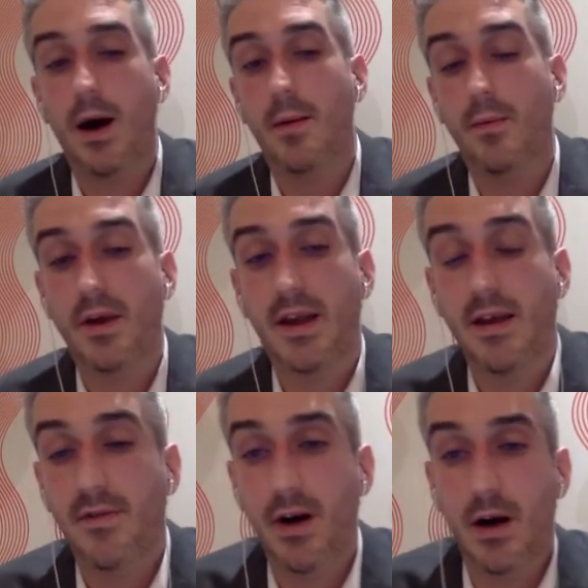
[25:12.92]
we could
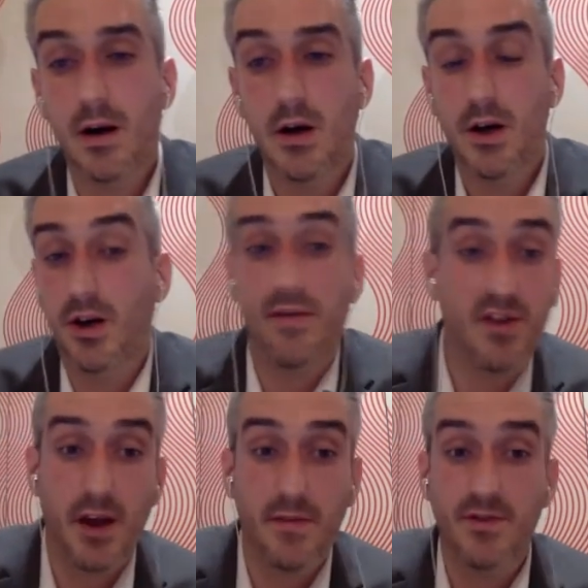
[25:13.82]
either
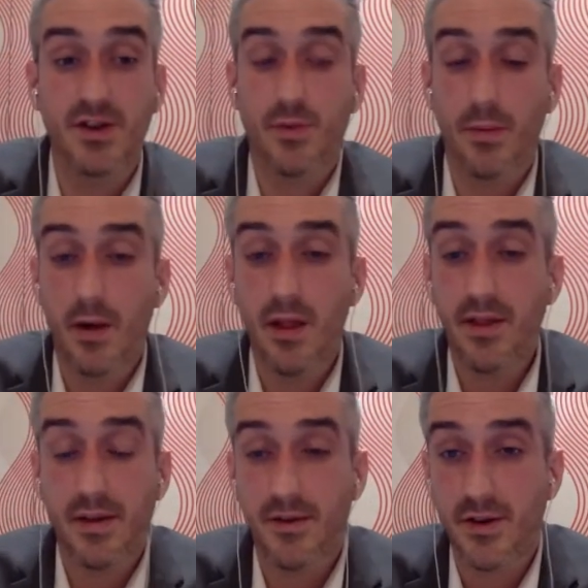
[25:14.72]
sign up for just 1
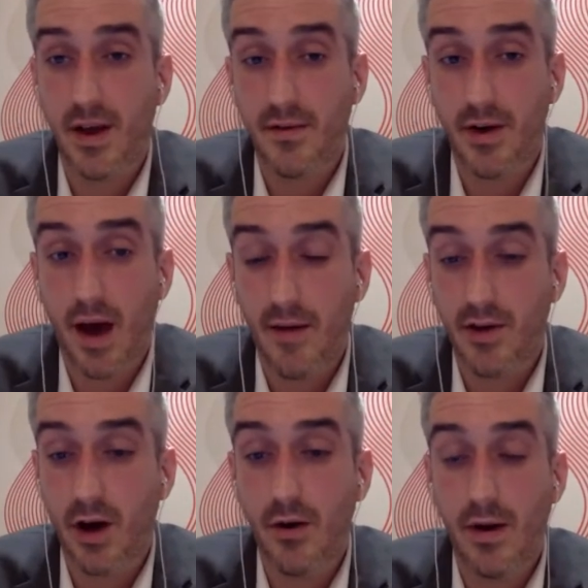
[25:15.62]
month and just have a
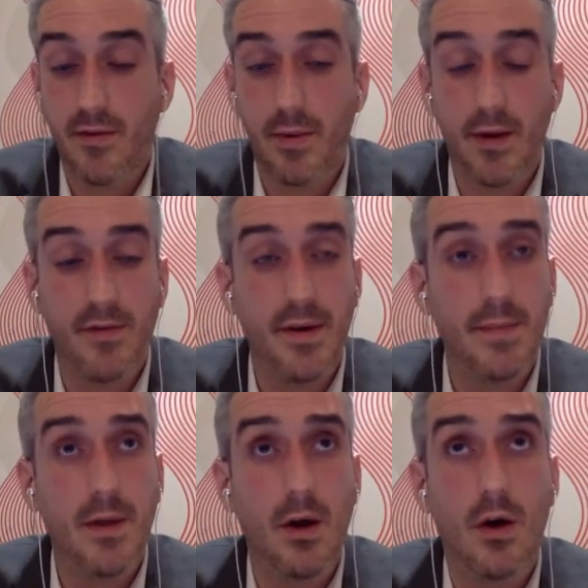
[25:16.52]
go and have a play with
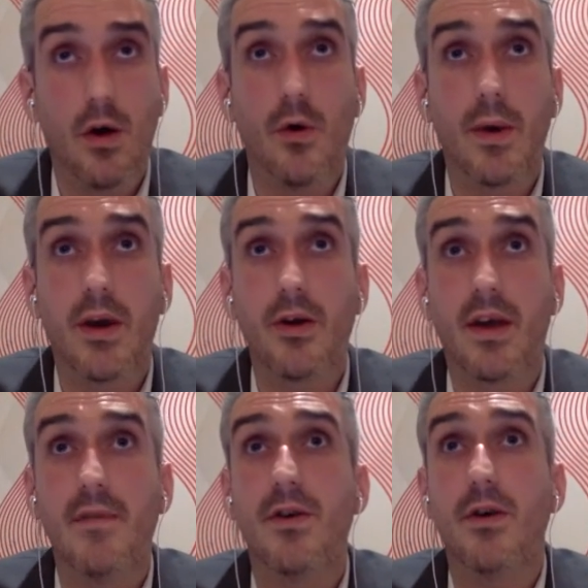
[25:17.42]
it, or we could
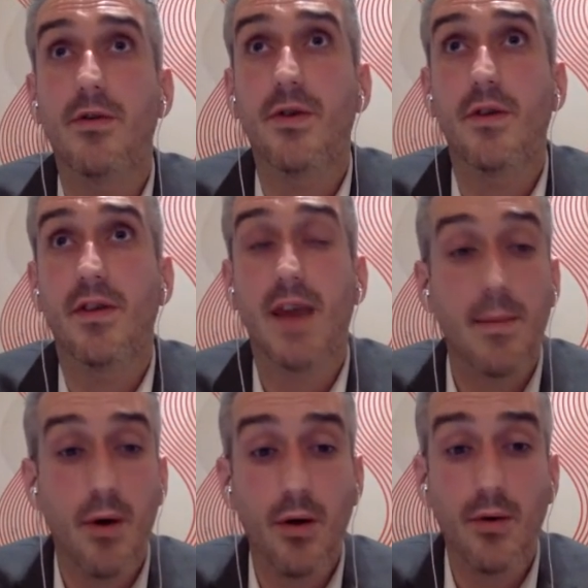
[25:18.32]
give you sort of a
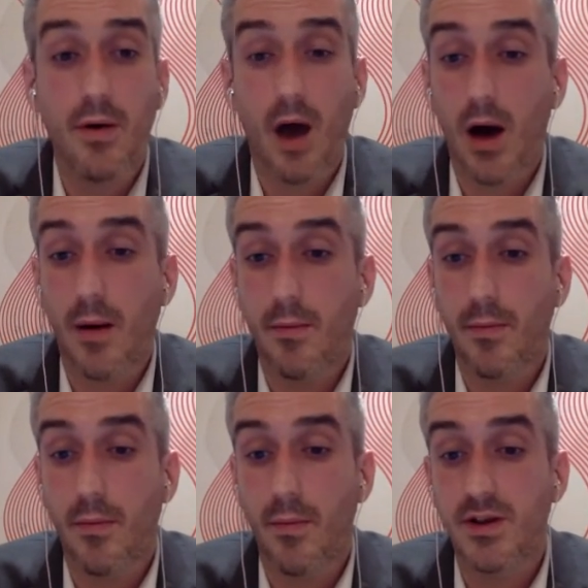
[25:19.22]
demo,
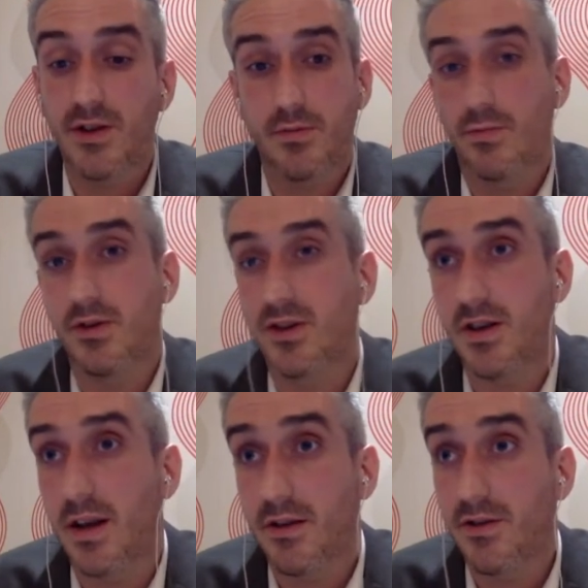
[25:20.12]
which would just
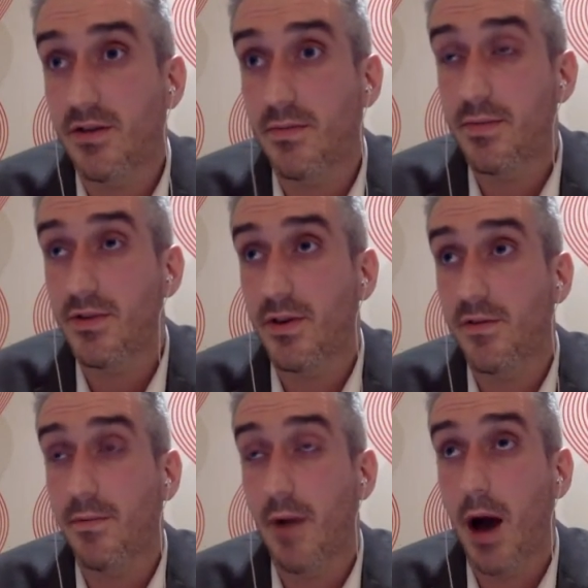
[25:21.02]
let you just sort of
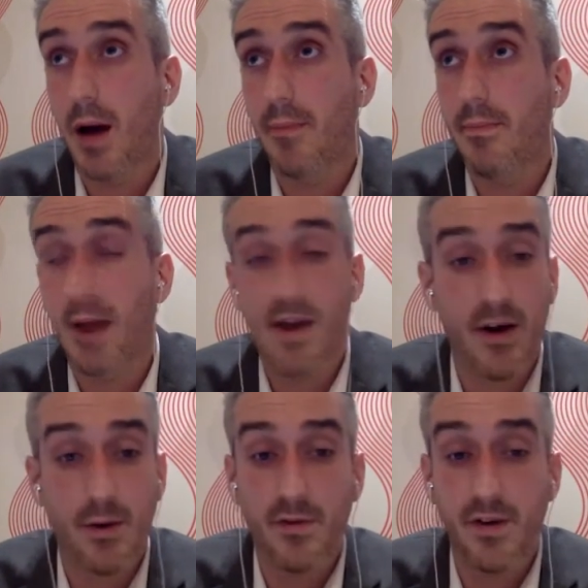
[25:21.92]
play
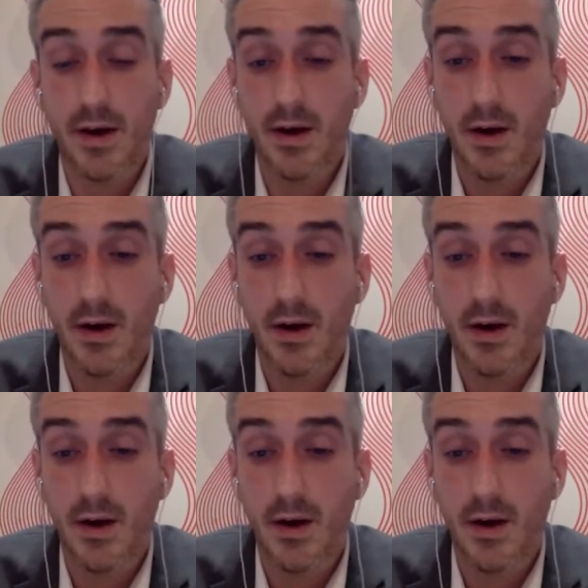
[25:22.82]
around with it.